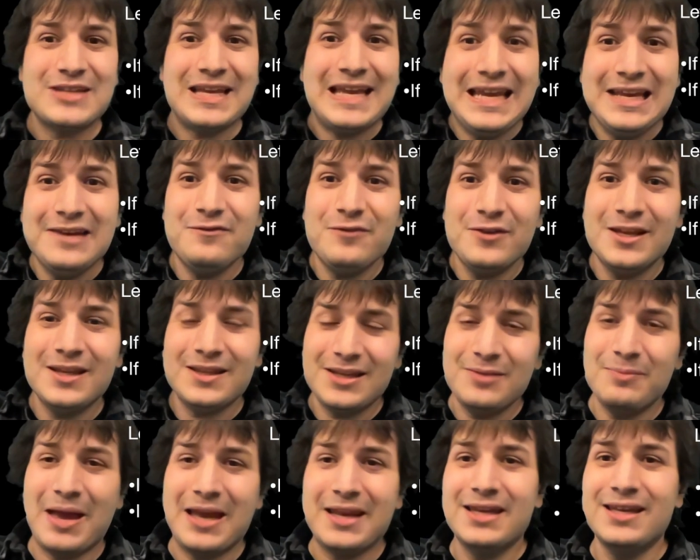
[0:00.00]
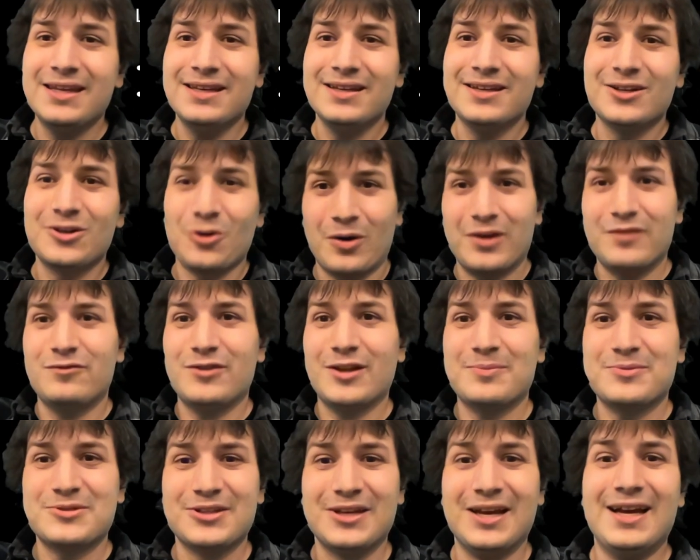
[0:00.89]
infinitely many coin
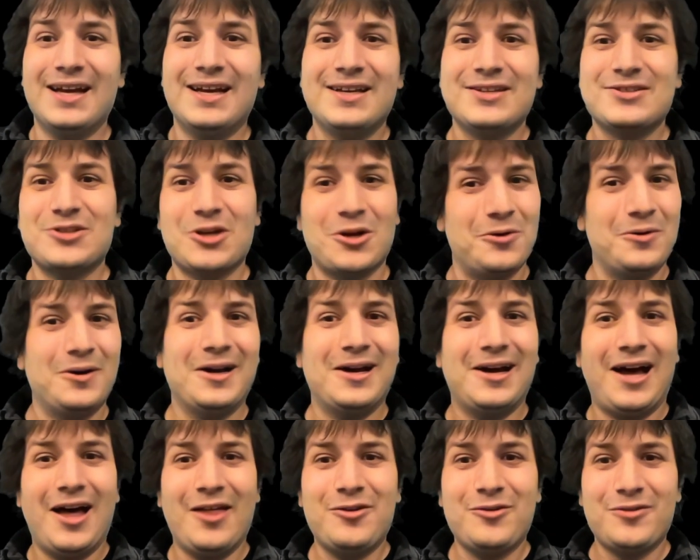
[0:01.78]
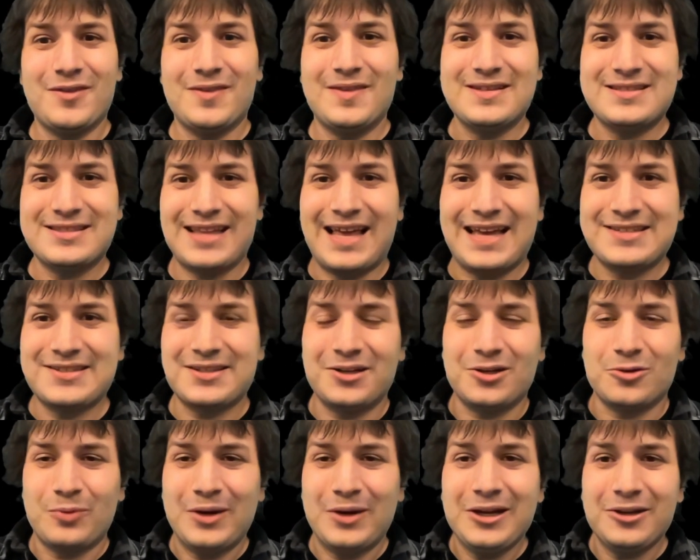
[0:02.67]
flips. So other than this last
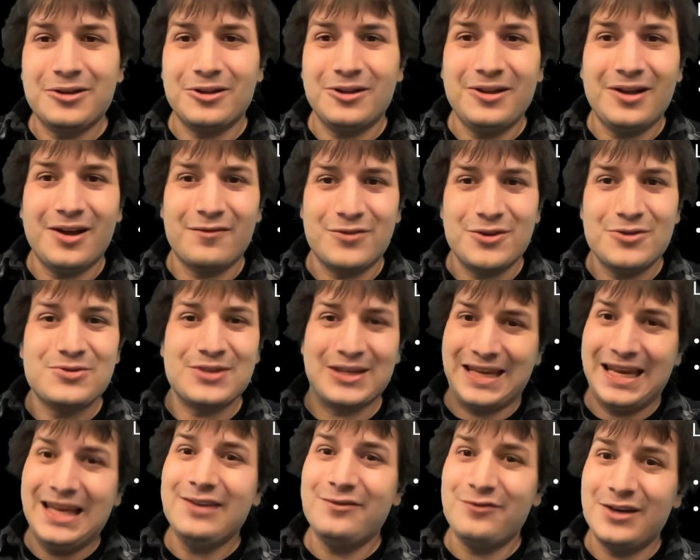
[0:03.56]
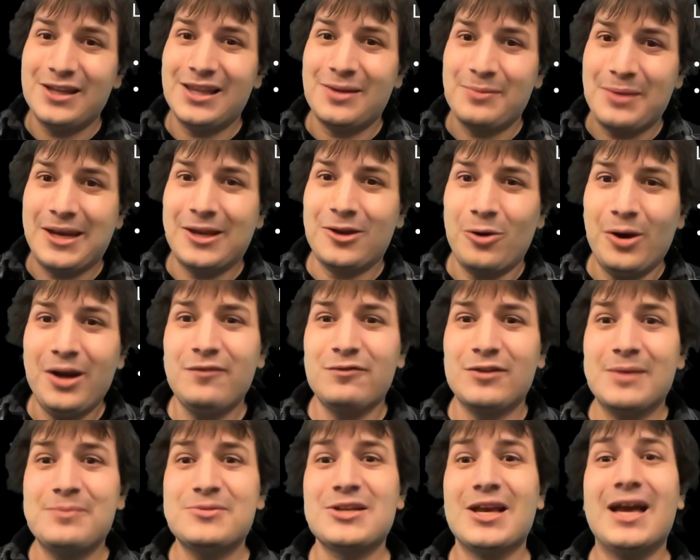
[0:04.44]
little wrinkle of using infinitely many coin
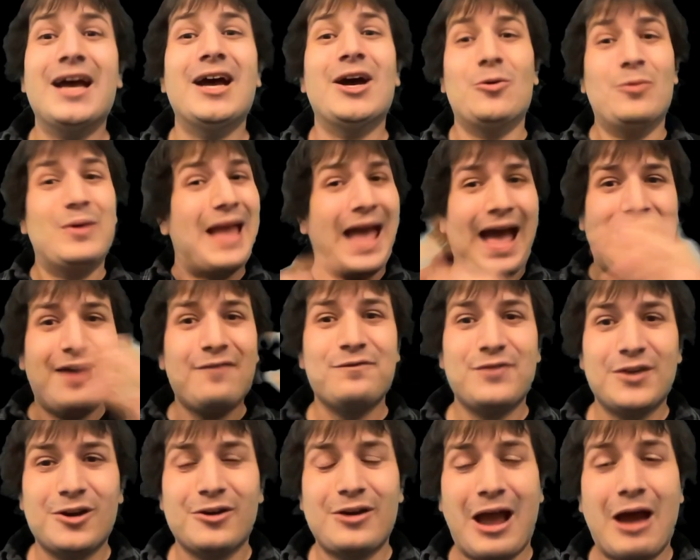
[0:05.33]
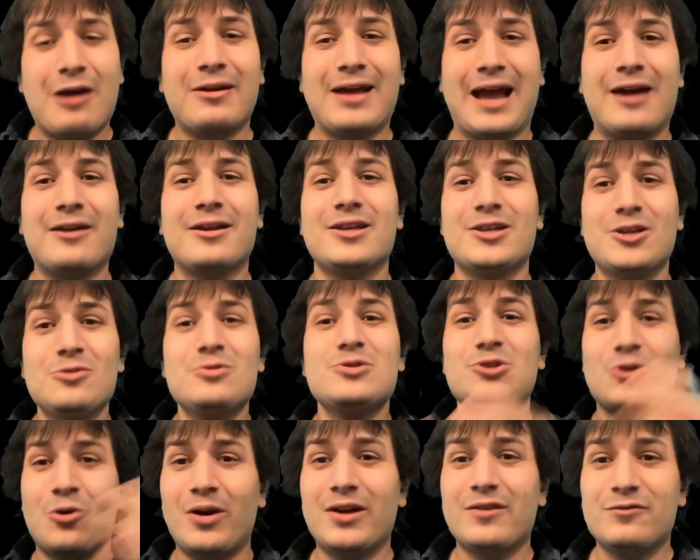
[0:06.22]
flips, we have figured out how to use
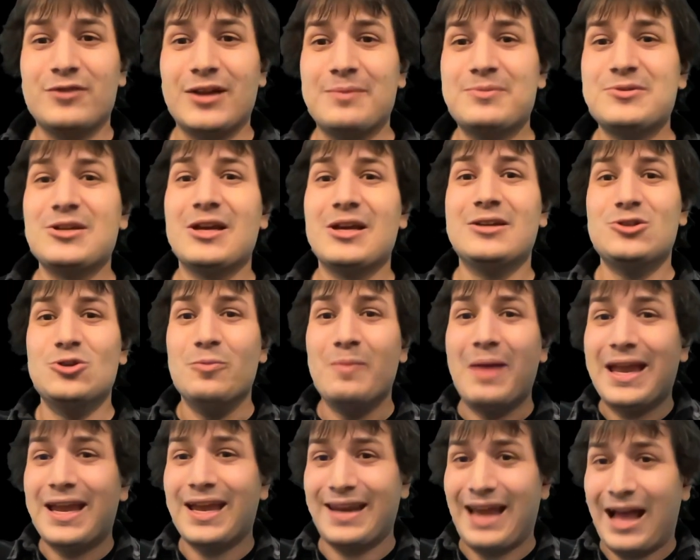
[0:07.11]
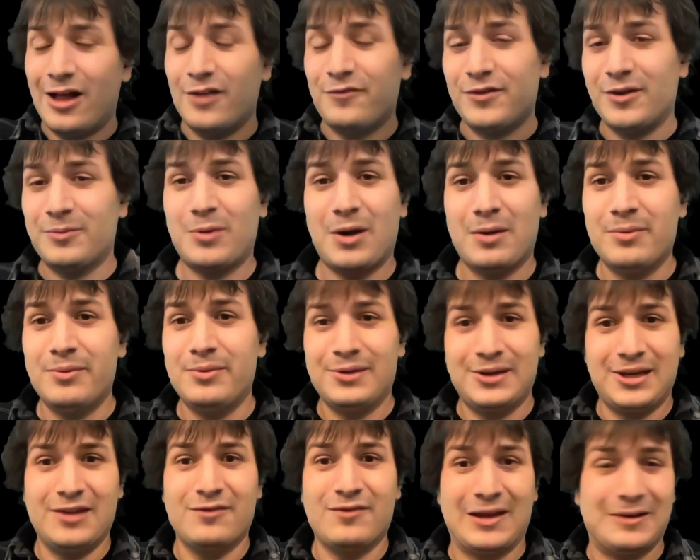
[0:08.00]
coin flips to make an alpha
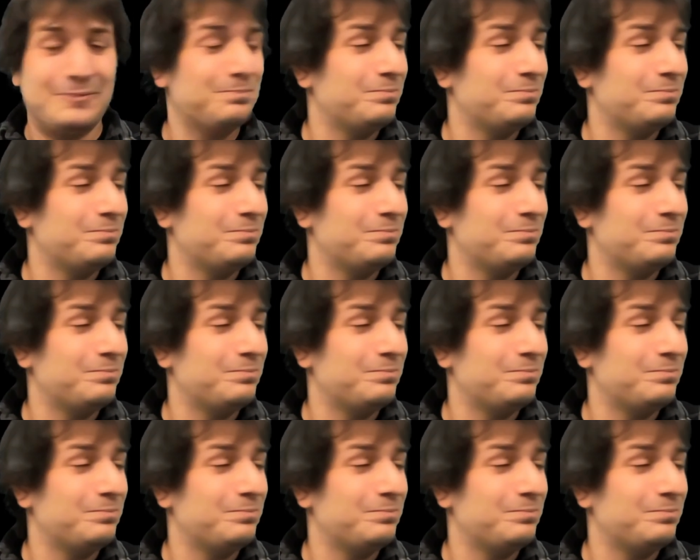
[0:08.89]
probability event.